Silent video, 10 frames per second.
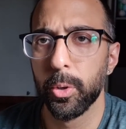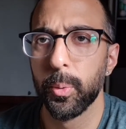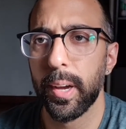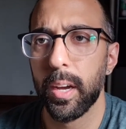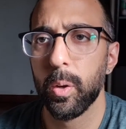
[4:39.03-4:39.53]
you
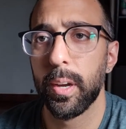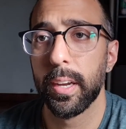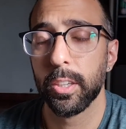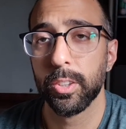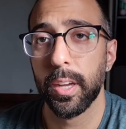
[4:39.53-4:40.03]
how I
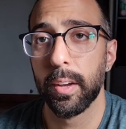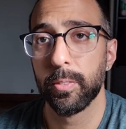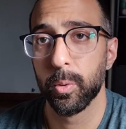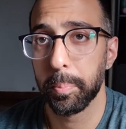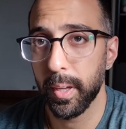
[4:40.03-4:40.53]
actually have
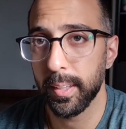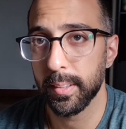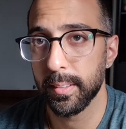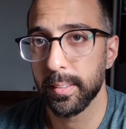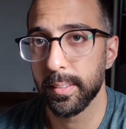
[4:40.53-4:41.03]
to apply
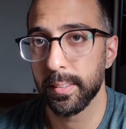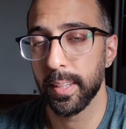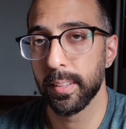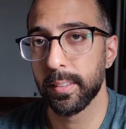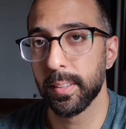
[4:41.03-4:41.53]
this is
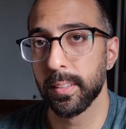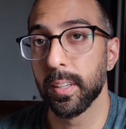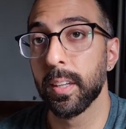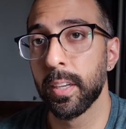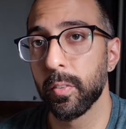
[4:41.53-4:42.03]
that the
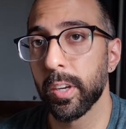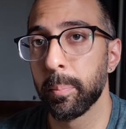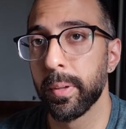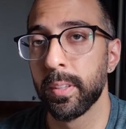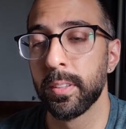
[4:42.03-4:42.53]
clinic
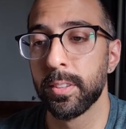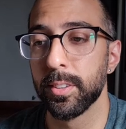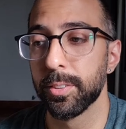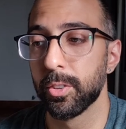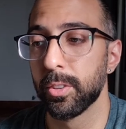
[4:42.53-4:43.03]
recommended to
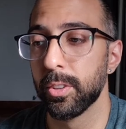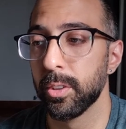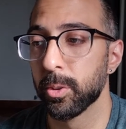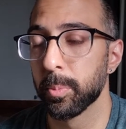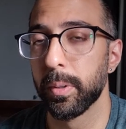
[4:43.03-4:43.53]

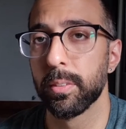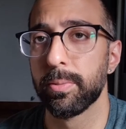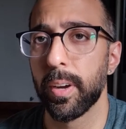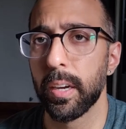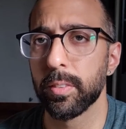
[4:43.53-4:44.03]
use about
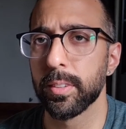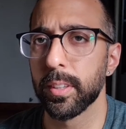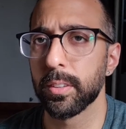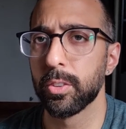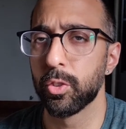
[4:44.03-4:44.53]
5 or
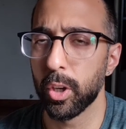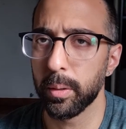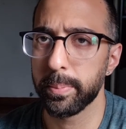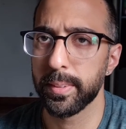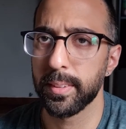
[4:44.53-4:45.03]
6
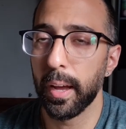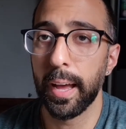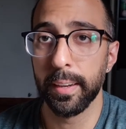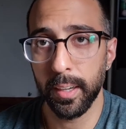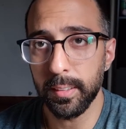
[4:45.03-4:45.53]
drops
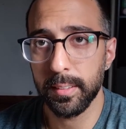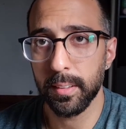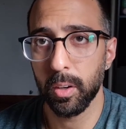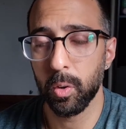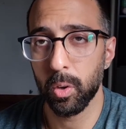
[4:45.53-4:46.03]
at night
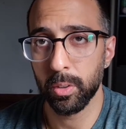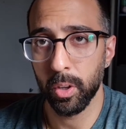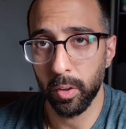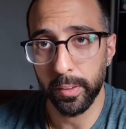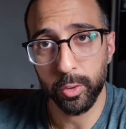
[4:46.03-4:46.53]

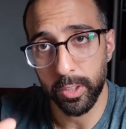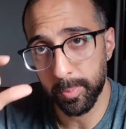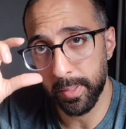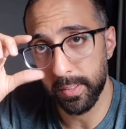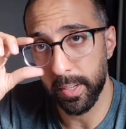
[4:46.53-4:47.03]
on the
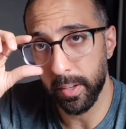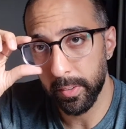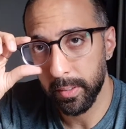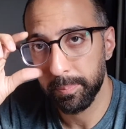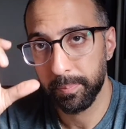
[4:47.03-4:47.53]
transplanted area.